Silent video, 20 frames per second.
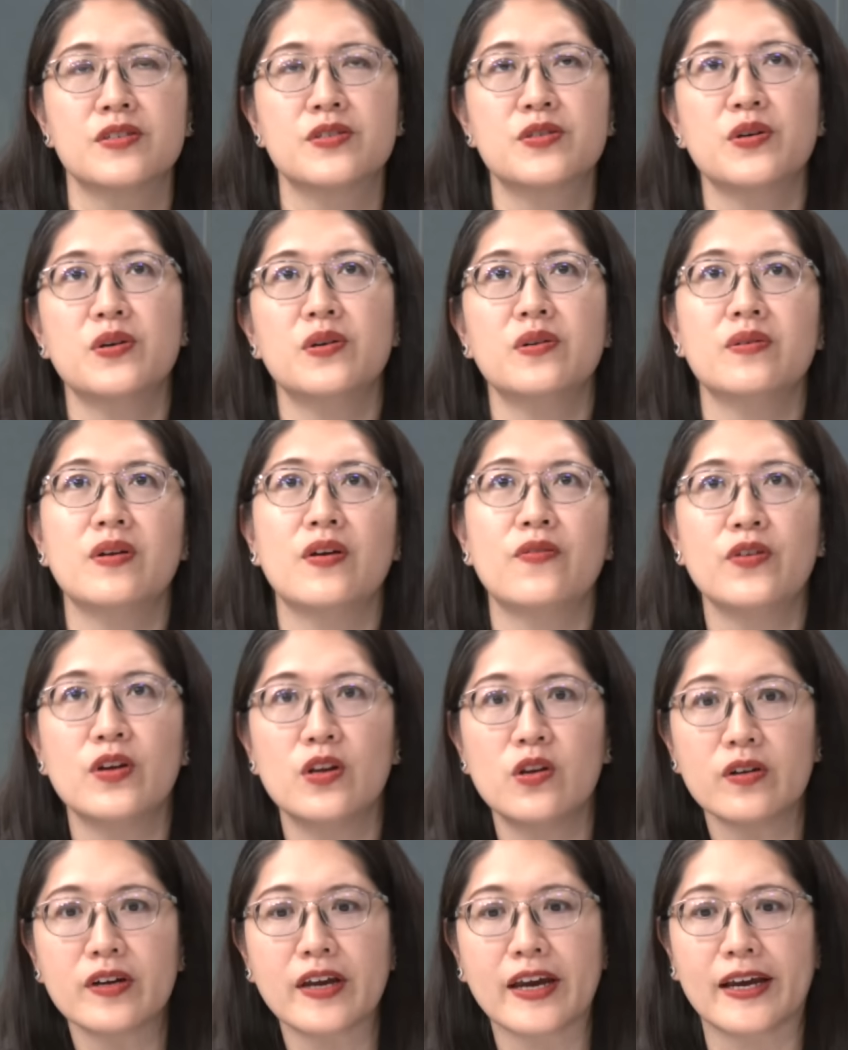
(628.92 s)
So if
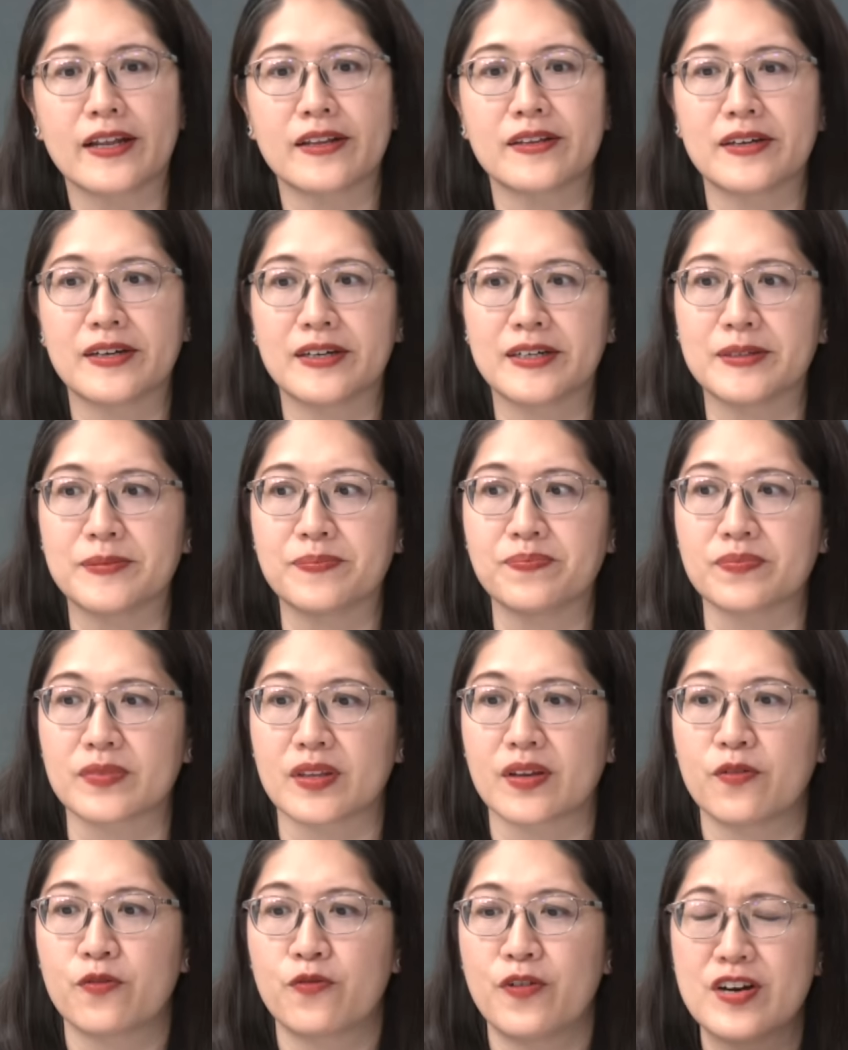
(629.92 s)
you look at
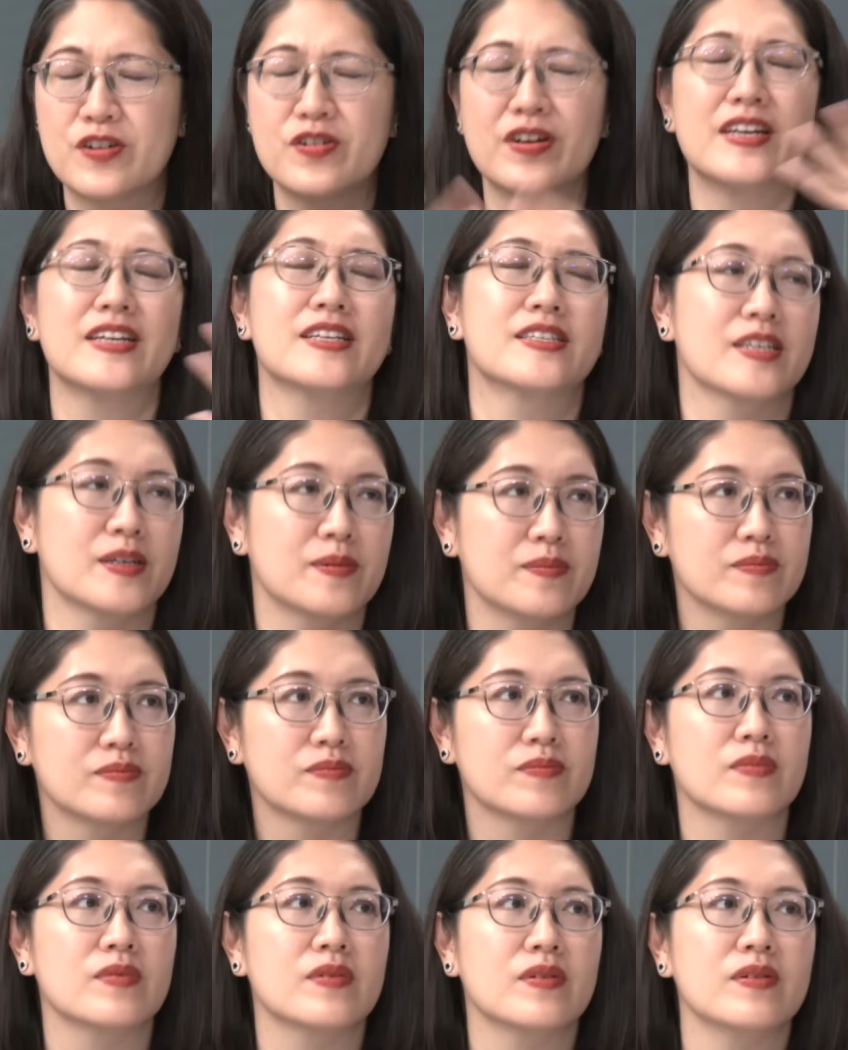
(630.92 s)

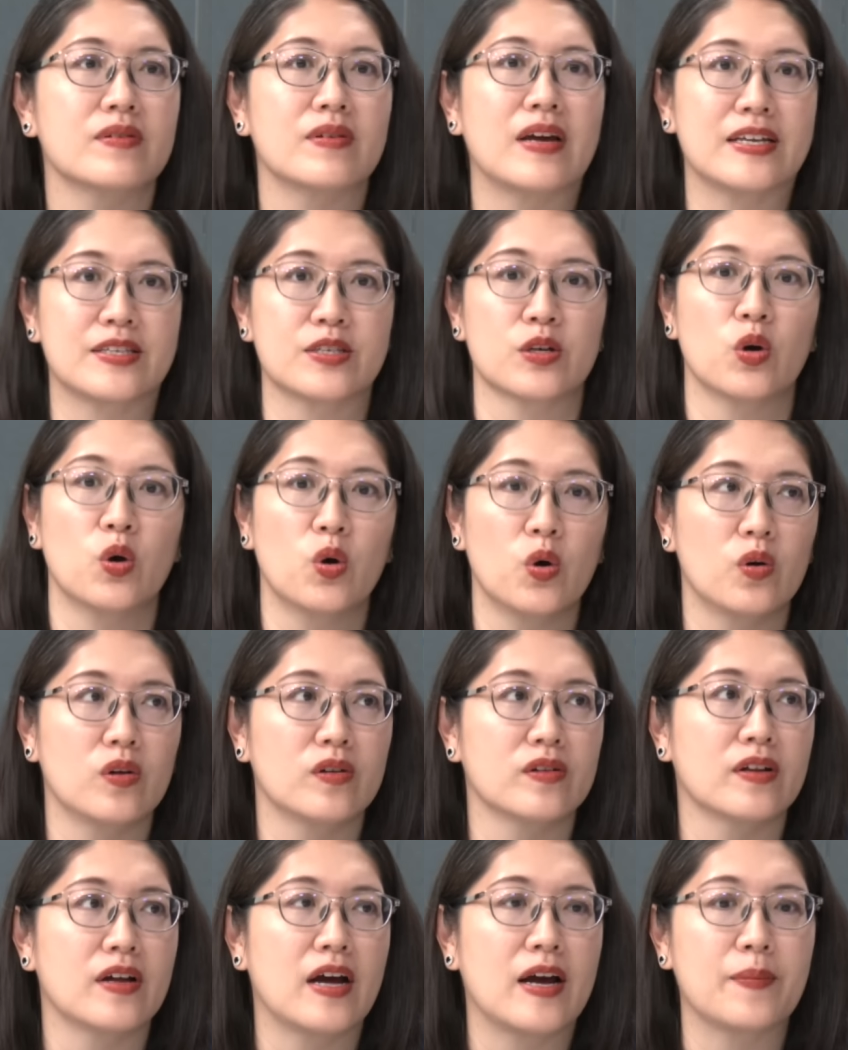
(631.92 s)
federalism as a
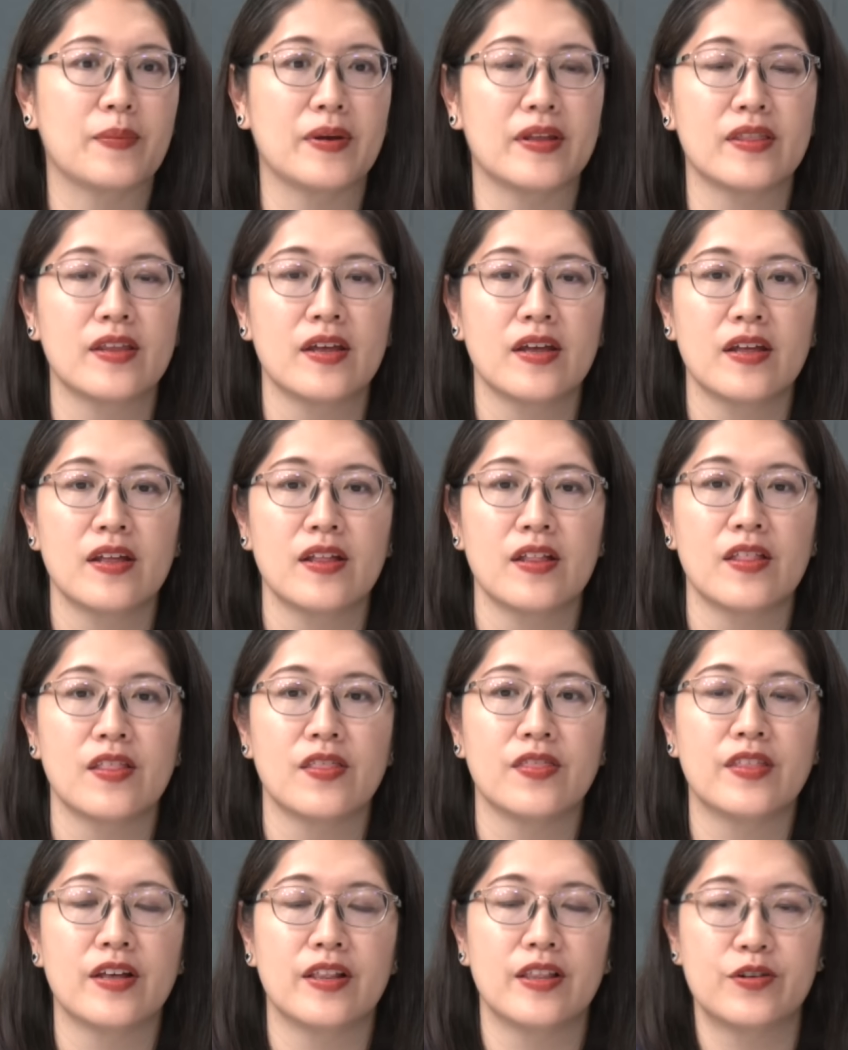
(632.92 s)
whole, I mean,
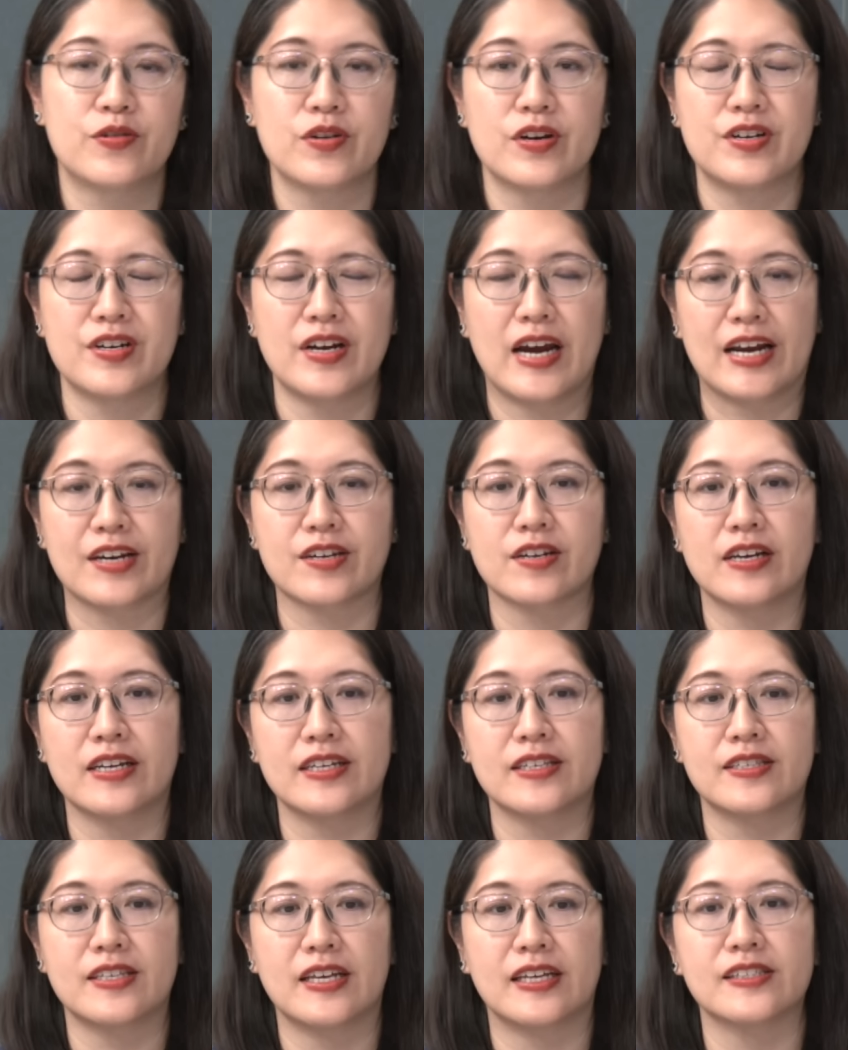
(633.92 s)
the literature
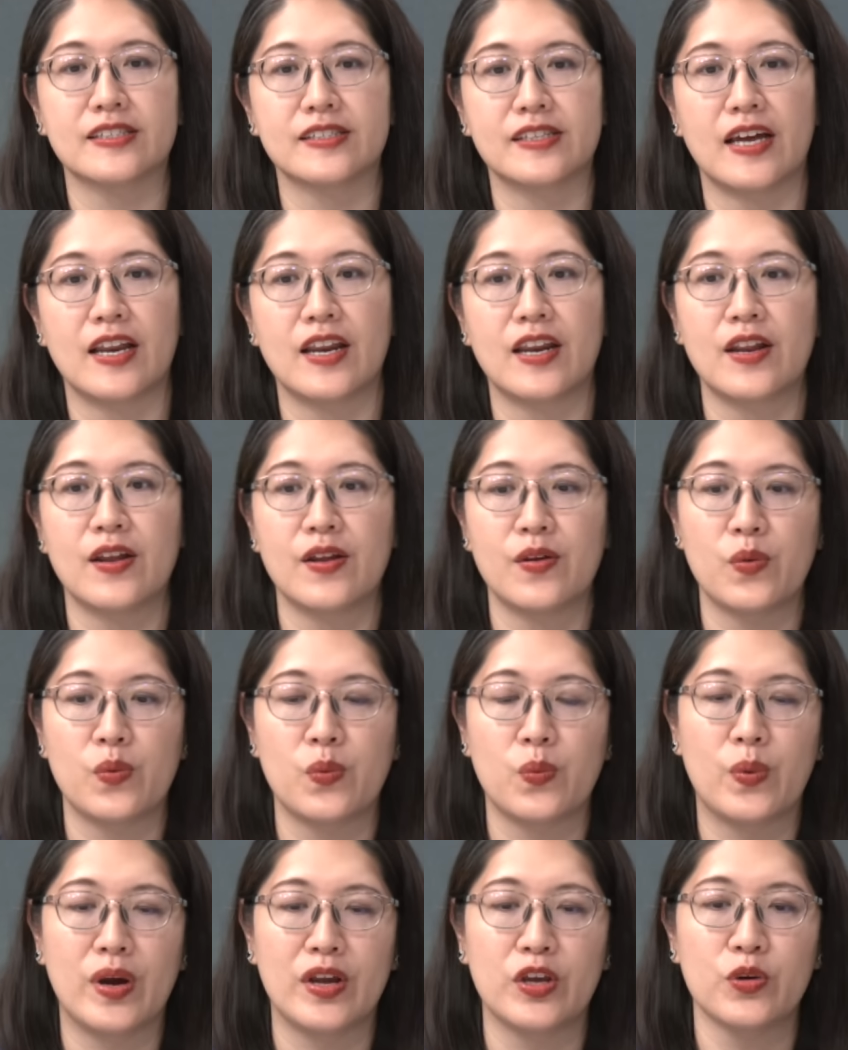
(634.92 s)
actually says that
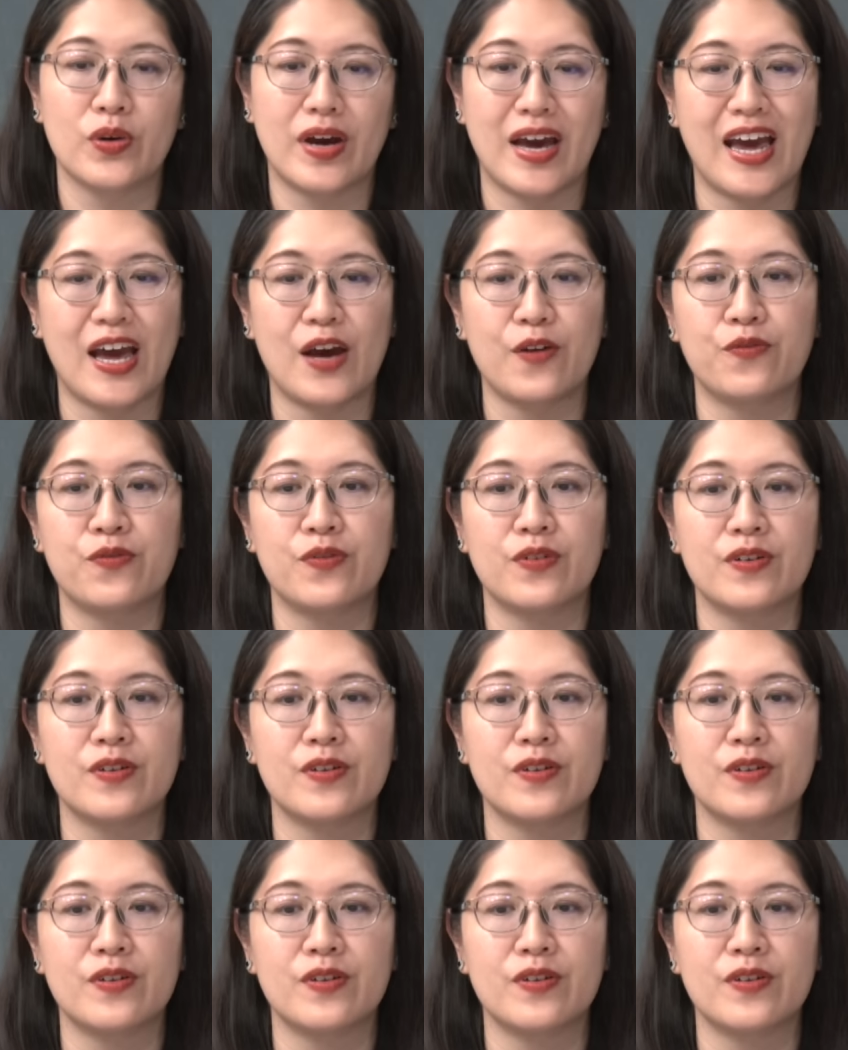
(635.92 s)
when you have...